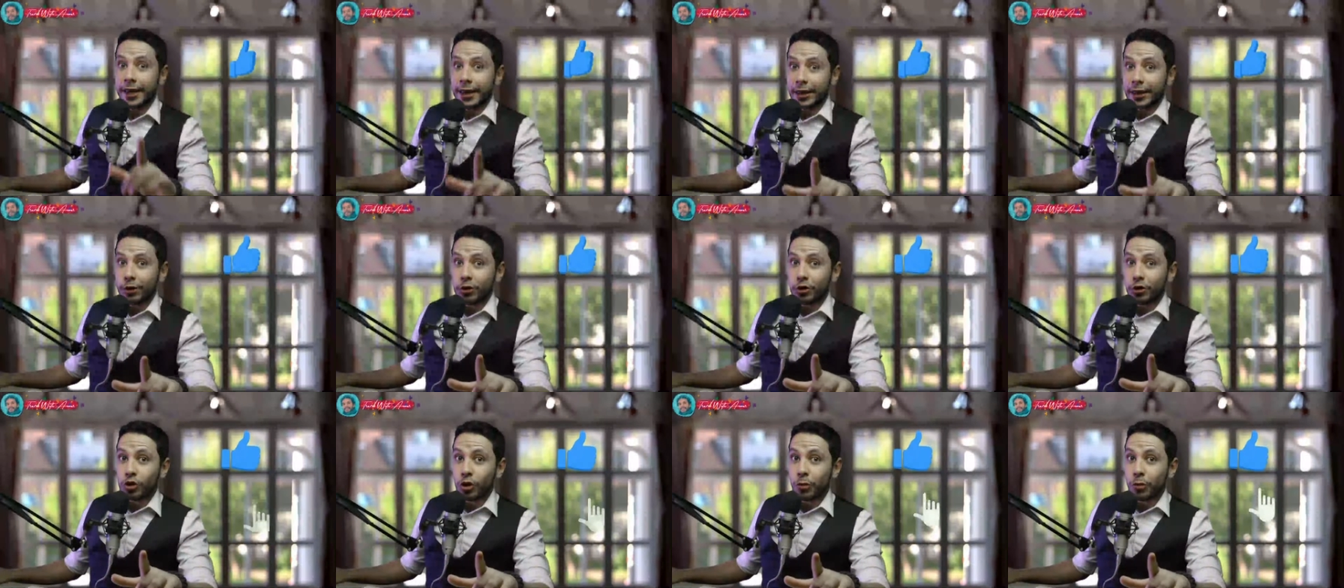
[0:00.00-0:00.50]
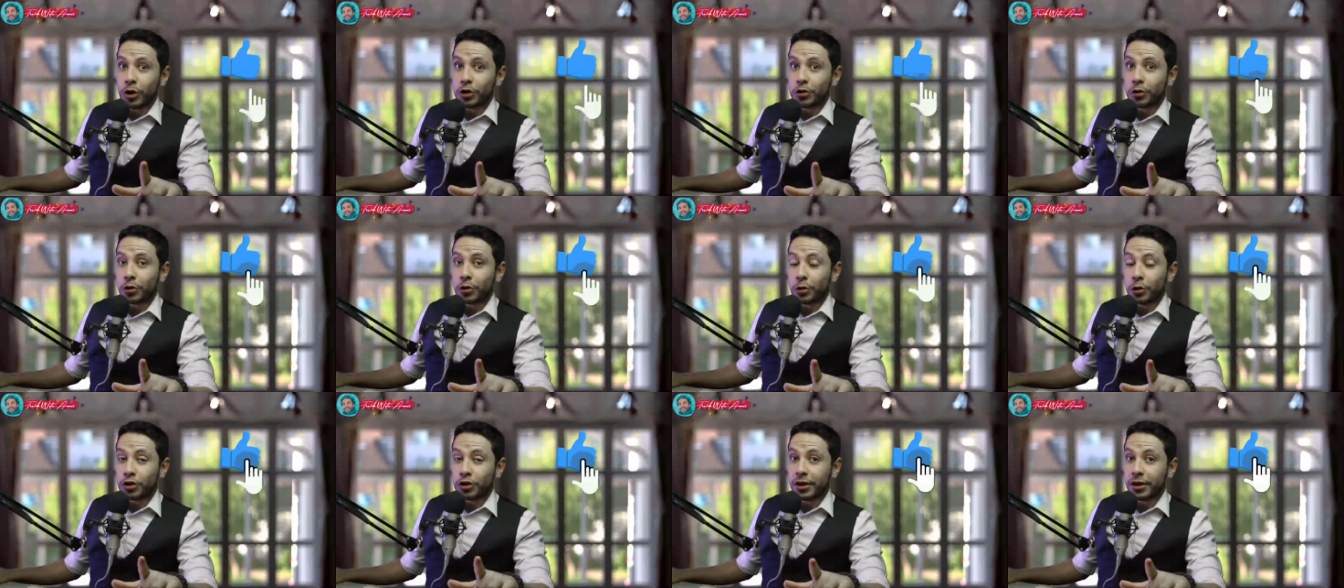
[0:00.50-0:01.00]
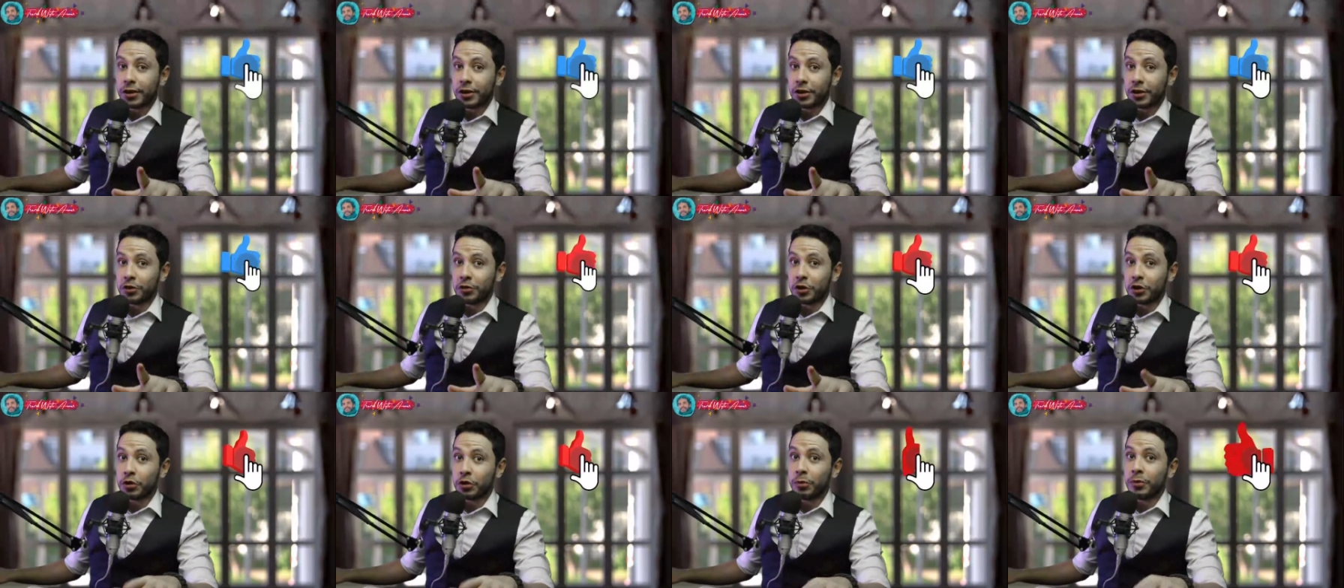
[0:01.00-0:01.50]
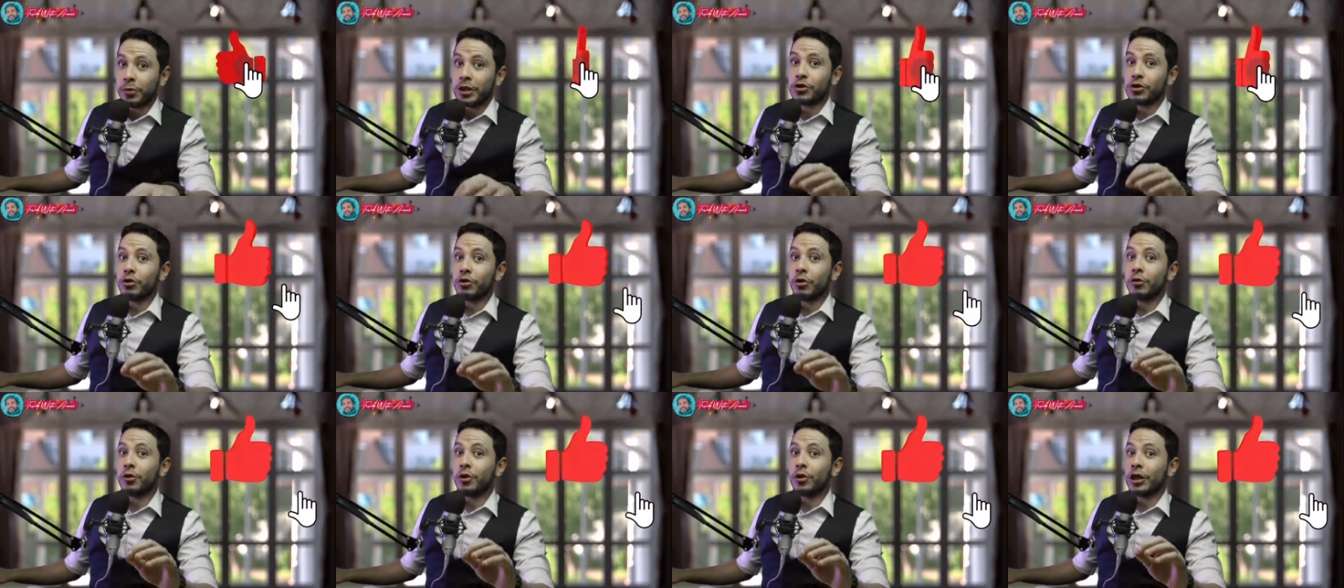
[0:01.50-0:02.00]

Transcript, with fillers: you so much for watching this video. Please don't forget